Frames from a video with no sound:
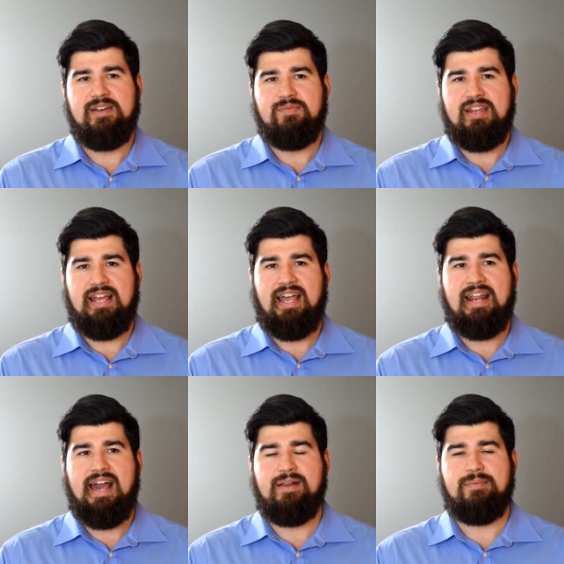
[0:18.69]
And I
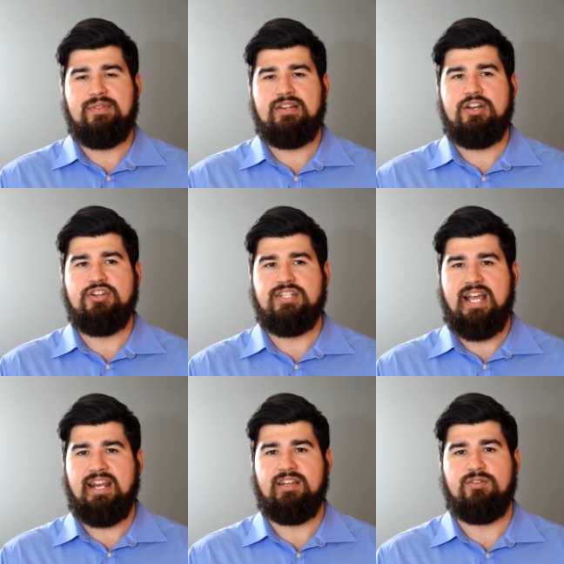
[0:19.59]
kind of had a, an
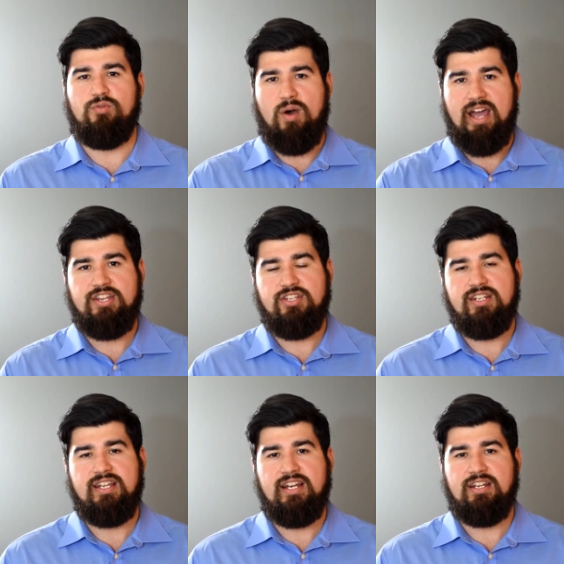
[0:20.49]
understanding of why she
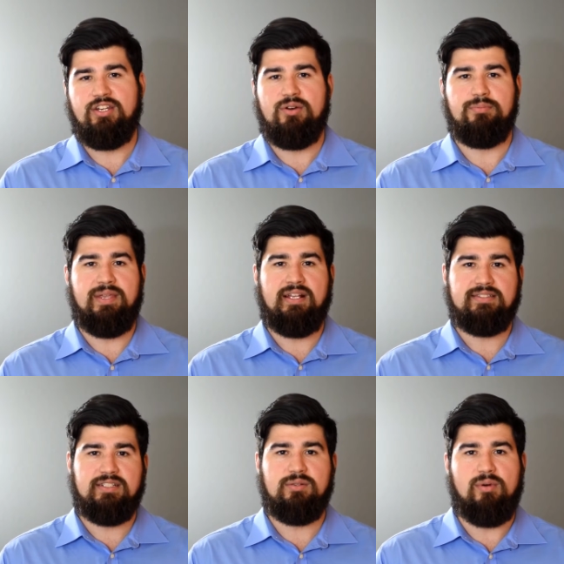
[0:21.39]
did it, you know, being a
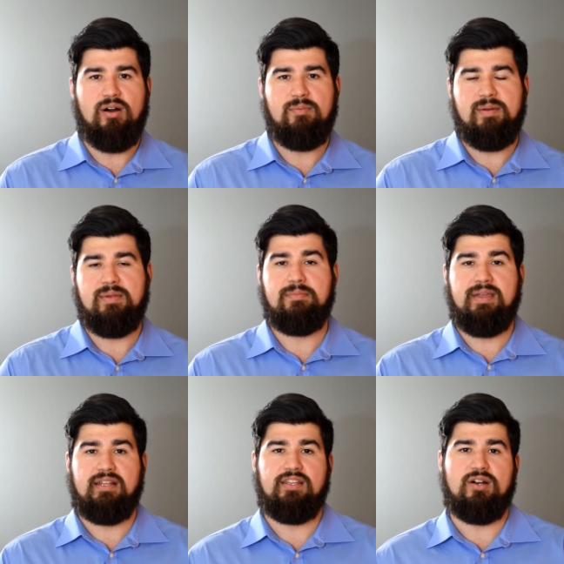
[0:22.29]
single mom and me
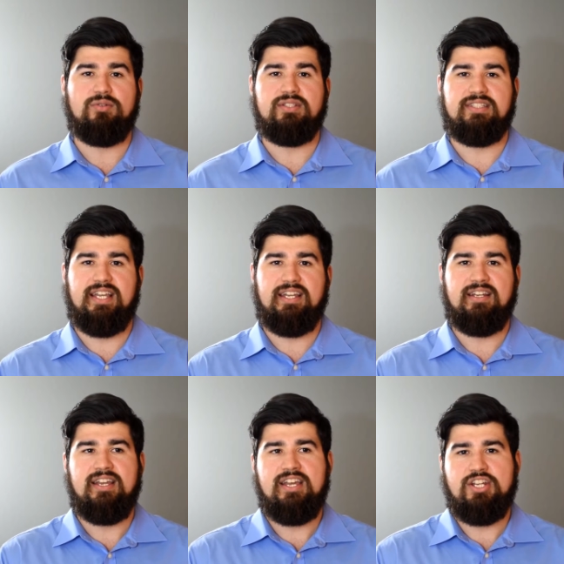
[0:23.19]
being the oldest
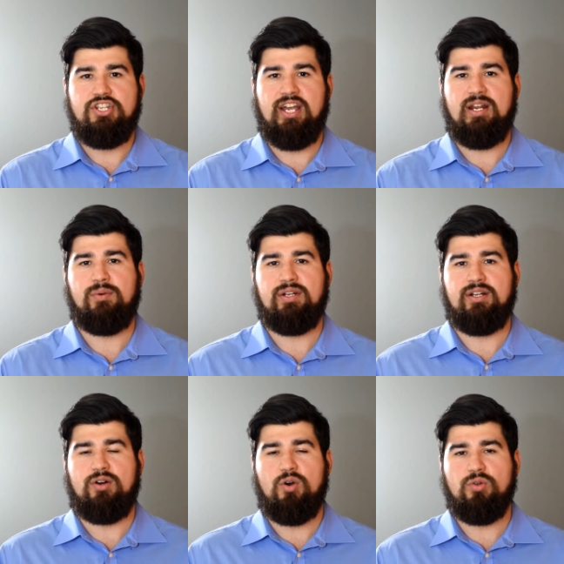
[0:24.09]
kid. She kind of wanted
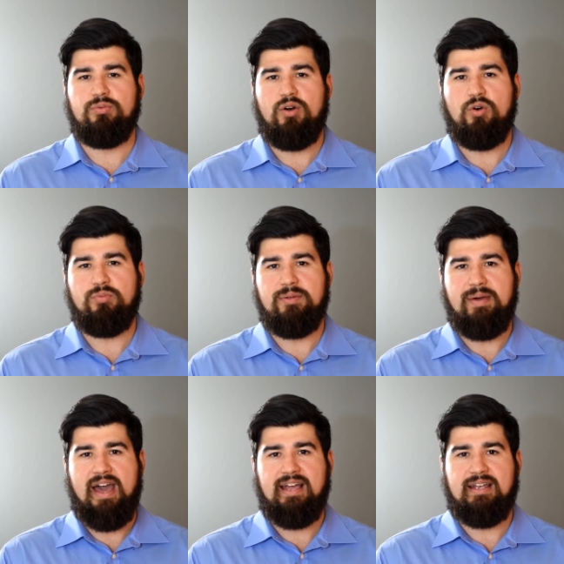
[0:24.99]
to hold, hold me
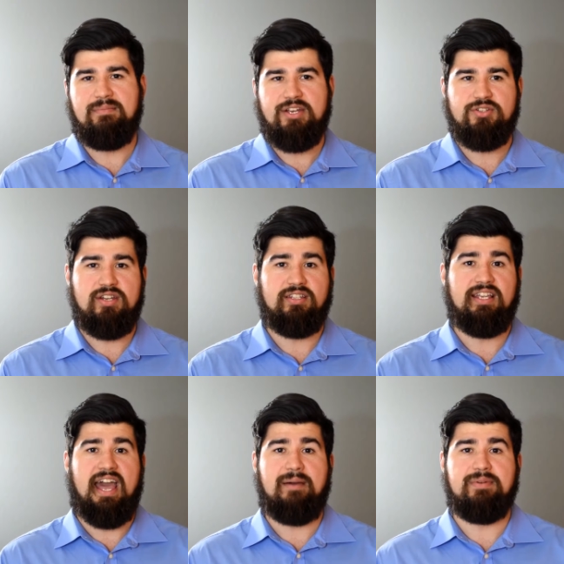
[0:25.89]
back and make sure that
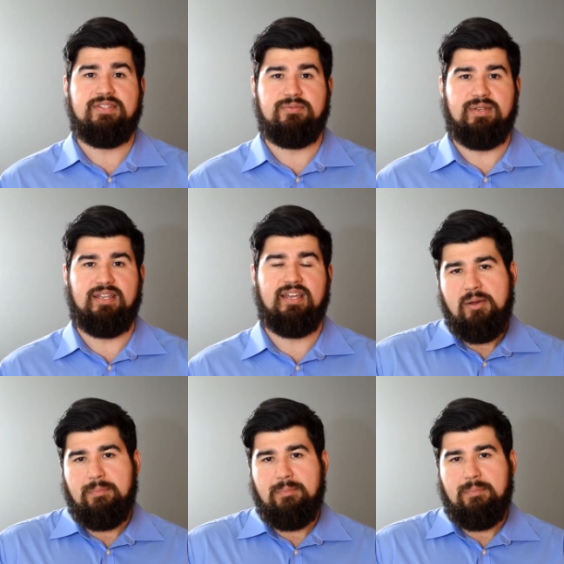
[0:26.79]
nothing happened to me.